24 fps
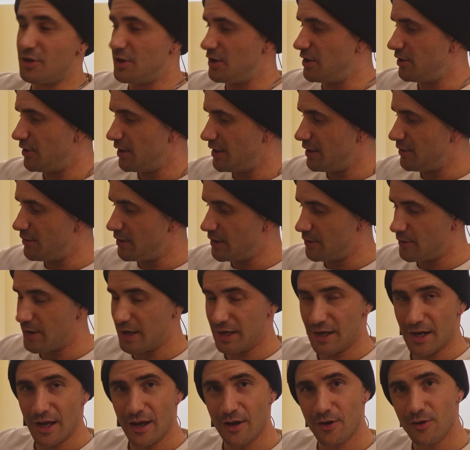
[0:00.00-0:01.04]
you're hearing
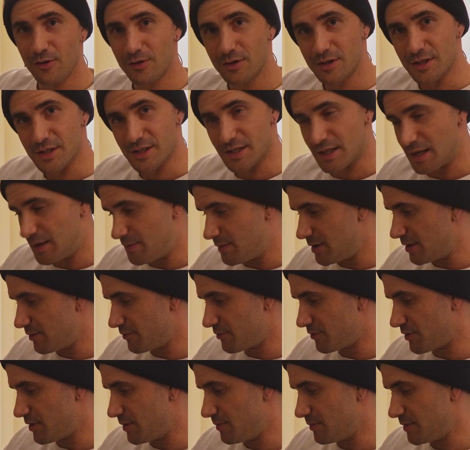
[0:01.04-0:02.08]
right now is coming
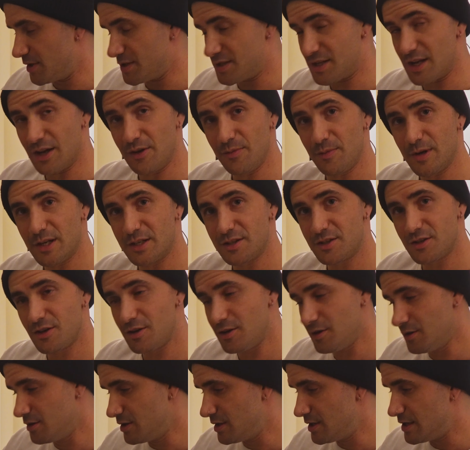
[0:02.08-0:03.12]
from the sound mixer.
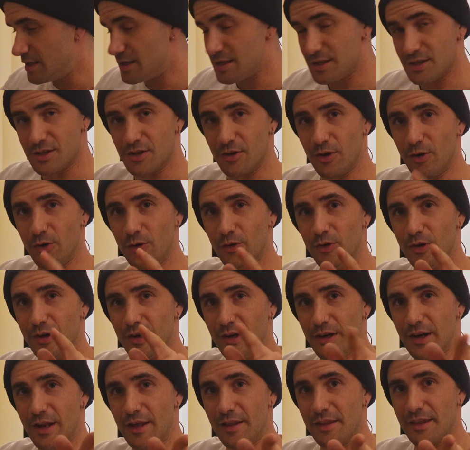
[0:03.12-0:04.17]
So
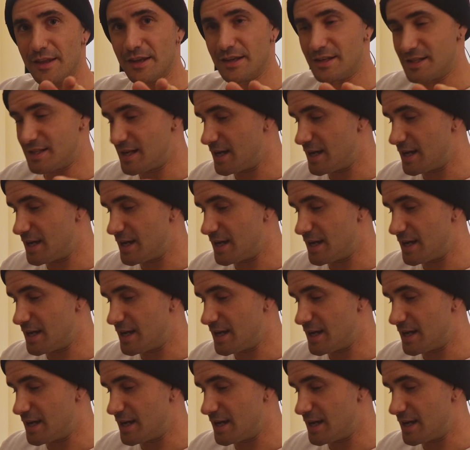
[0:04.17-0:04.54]
nothing is